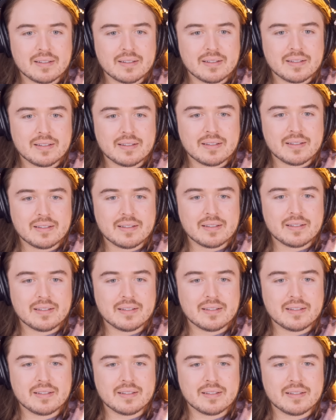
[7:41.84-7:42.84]

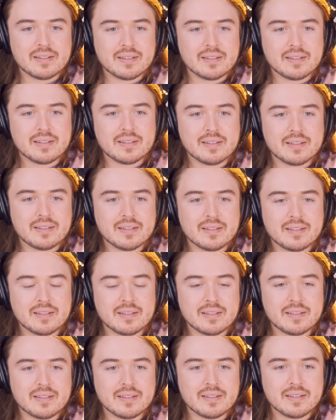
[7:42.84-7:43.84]

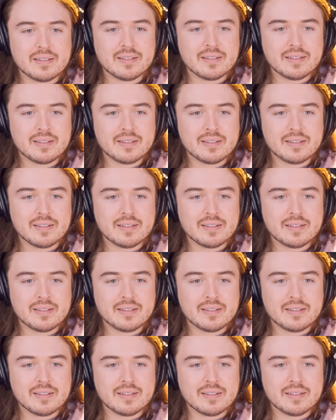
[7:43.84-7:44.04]
The person shown says nothing.